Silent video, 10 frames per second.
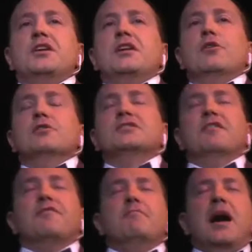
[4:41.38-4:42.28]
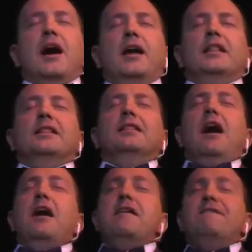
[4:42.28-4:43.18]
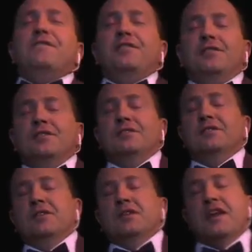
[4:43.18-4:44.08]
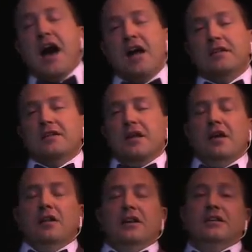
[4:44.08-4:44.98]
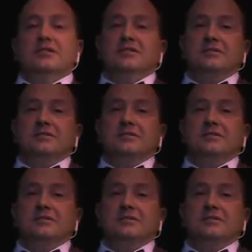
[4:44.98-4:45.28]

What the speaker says: years of my life not telling.